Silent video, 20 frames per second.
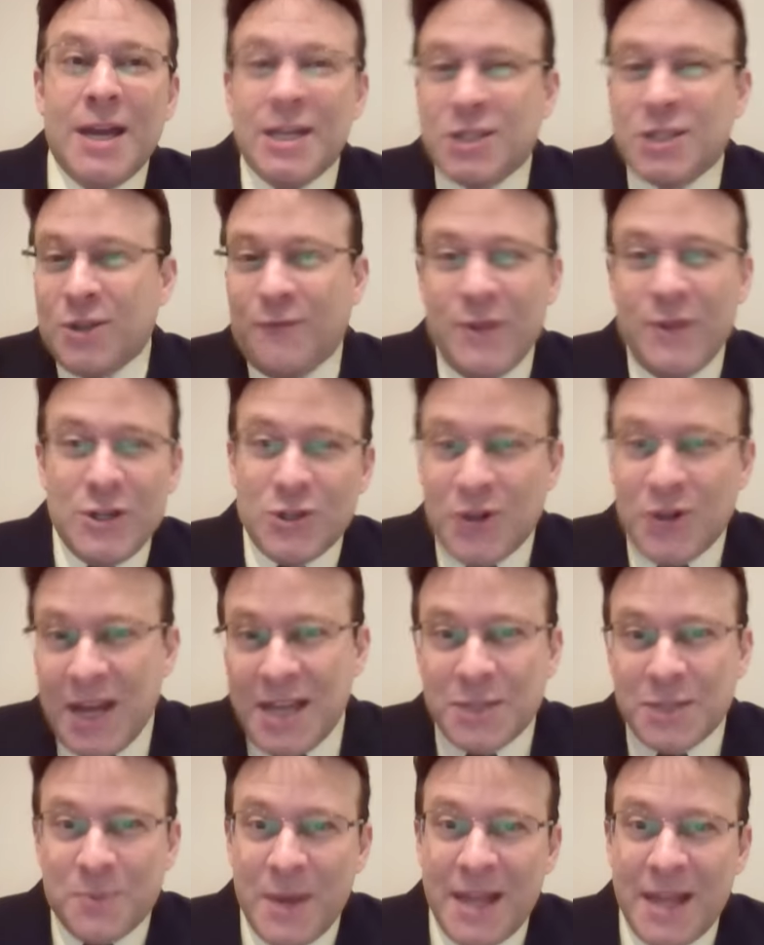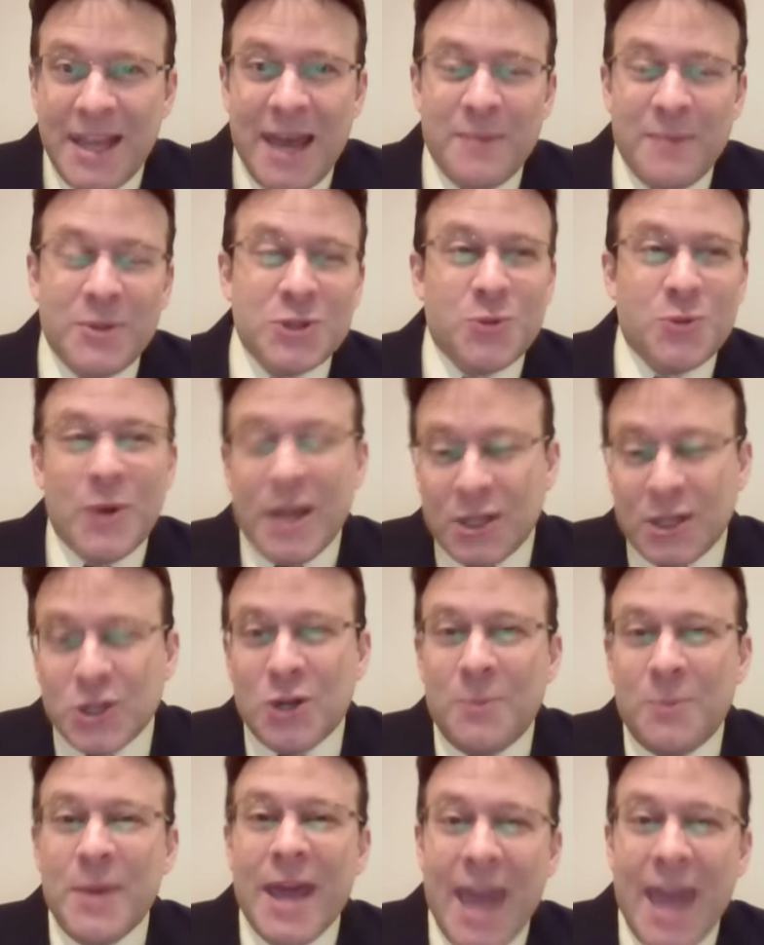It's the featured ESPN game this week. It's
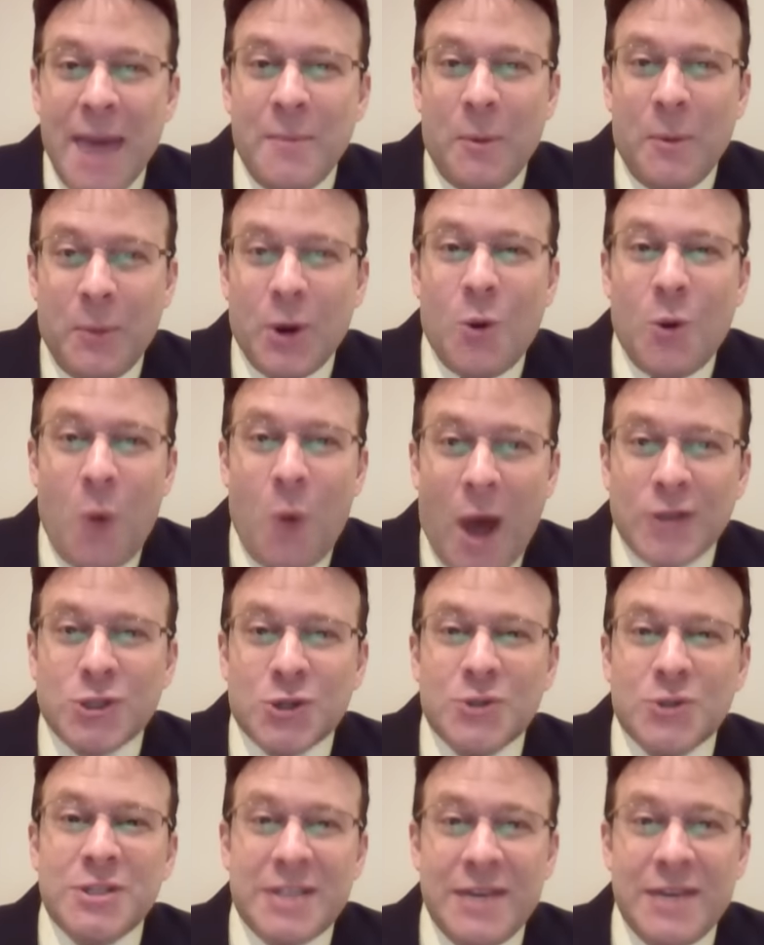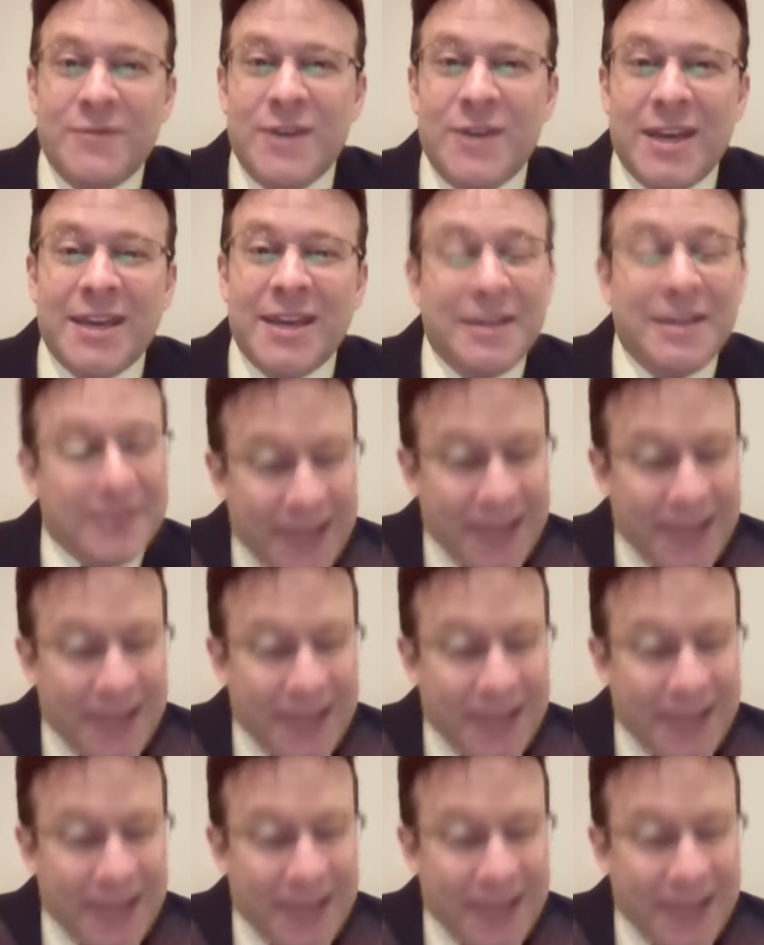going to be a game I'm going to watch on TV.